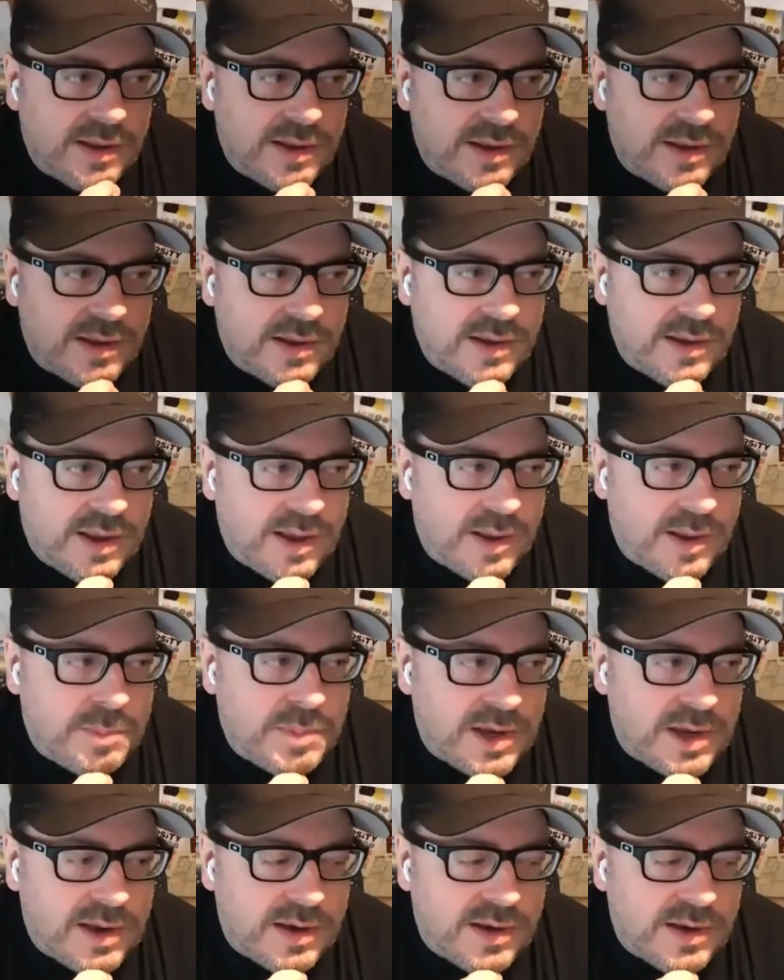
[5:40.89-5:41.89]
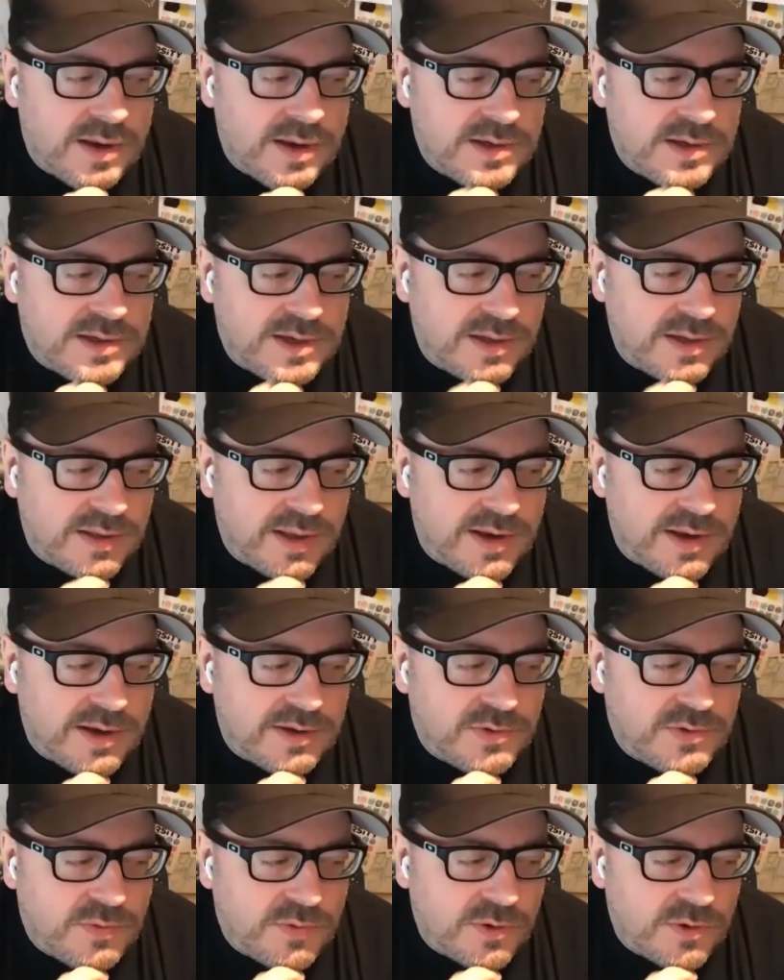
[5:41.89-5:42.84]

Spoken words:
updated to the latest